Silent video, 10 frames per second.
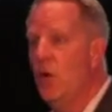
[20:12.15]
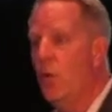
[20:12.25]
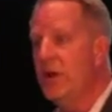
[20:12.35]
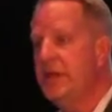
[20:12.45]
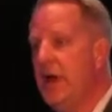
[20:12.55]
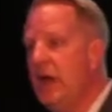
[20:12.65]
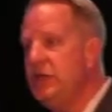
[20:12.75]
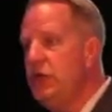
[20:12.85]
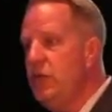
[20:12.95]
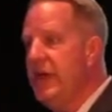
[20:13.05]
What
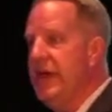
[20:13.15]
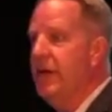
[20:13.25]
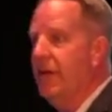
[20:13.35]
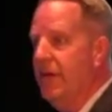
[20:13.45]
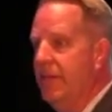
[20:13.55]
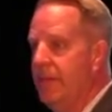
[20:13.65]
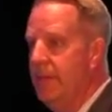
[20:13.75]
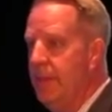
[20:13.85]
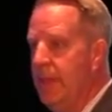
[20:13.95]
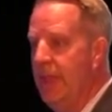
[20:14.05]
got you here
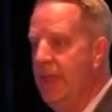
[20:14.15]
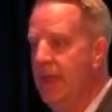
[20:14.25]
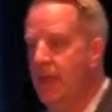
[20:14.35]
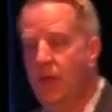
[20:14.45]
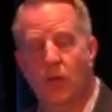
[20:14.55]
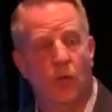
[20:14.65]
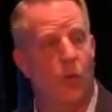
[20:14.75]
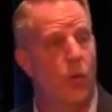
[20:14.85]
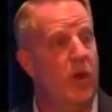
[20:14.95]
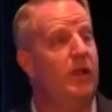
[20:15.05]

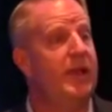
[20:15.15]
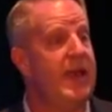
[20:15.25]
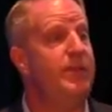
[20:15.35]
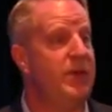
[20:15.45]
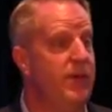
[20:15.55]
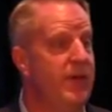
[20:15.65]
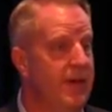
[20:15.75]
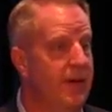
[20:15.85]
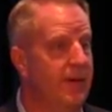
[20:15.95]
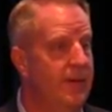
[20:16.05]
will keep you
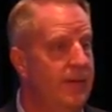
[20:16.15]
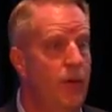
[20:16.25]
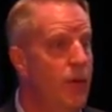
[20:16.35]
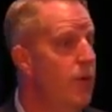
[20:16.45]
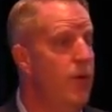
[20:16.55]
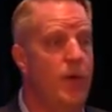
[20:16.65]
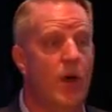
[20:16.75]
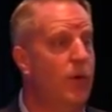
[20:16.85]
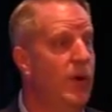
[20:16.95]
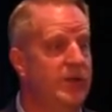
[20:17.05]
here.
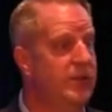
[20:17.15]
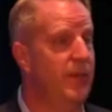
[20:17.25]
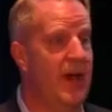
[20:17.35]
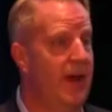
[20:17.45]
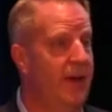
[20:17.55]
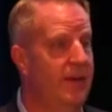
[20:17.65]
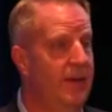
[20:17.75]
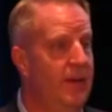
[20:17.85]
No question about it.